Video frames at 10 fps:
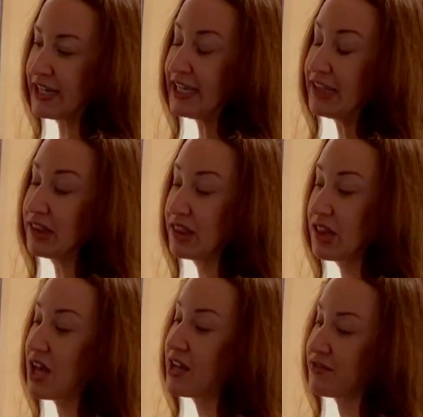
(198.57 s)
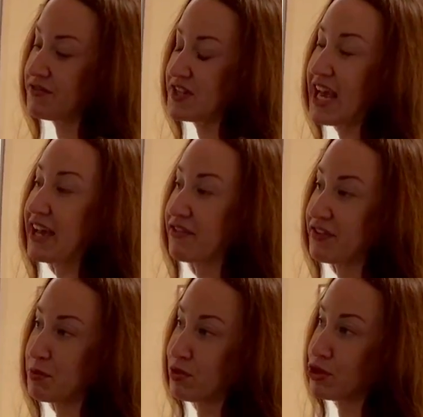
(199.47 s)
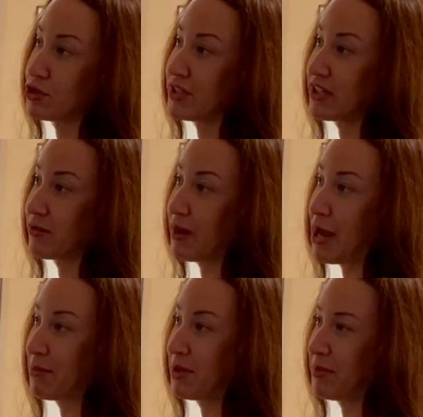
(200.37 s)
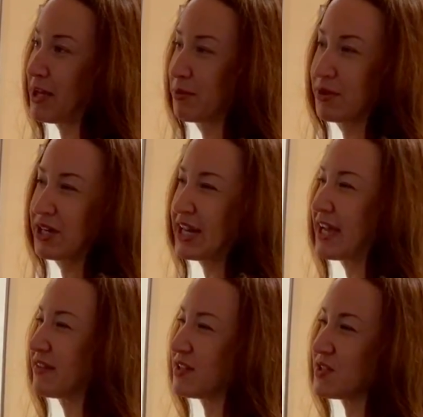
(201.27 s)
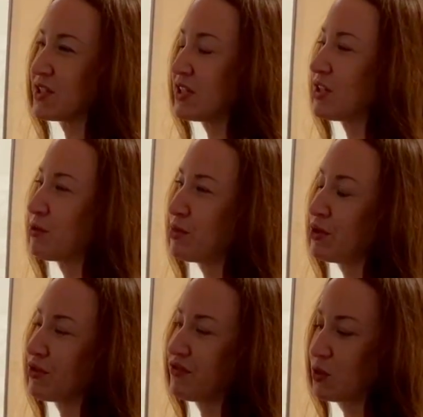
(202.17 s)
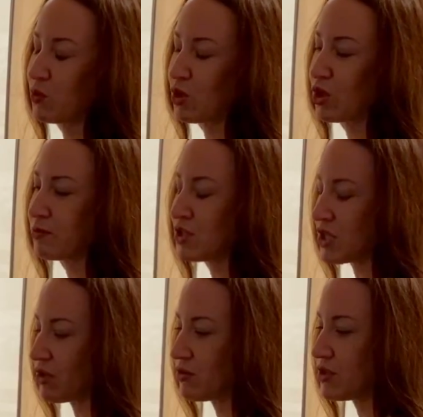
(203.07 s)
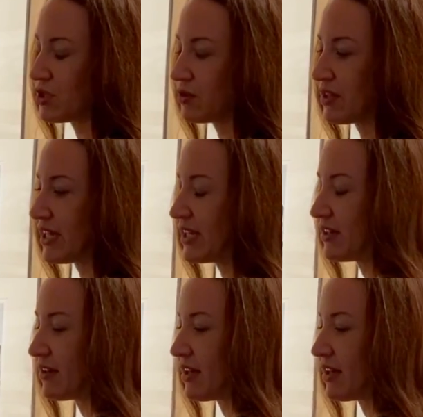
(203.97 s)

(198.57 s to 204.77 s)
he loved Agfa Portriga Rapid paper. It had this beautiful warm tone to it.